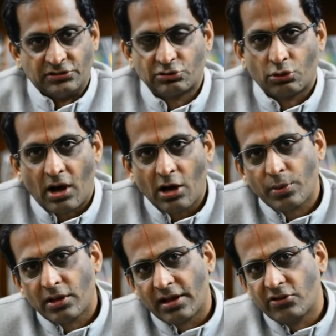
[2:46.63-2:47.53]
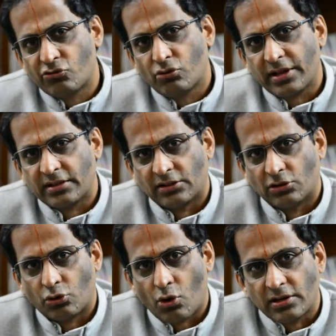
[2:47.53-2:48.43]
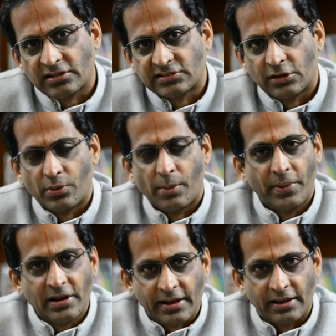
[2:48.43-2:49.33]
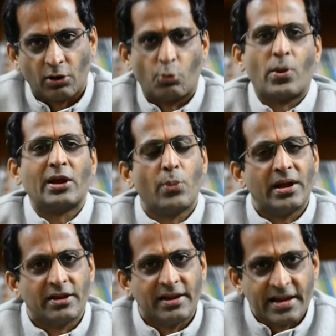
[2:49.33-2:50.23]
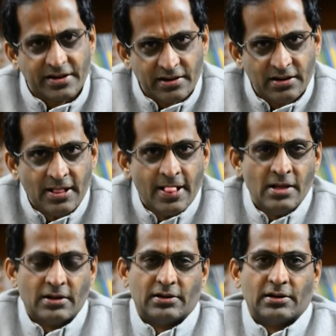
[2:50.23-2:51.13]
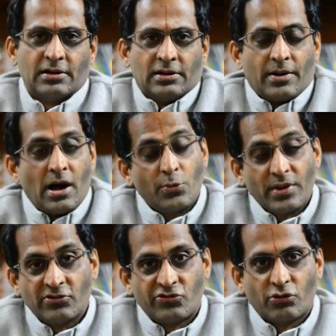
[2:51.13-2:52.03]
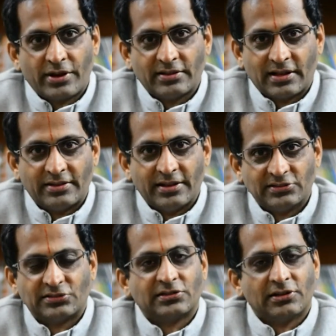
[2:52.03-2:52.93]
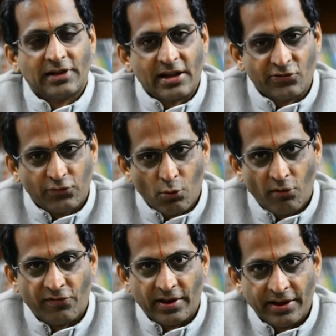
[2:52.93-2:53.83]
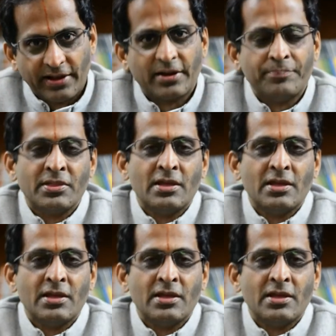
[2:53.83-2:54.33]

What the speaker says: So are we ensuring that the toilets that we are building are well ventilated? Are we ensuring that there is a nice flow of air?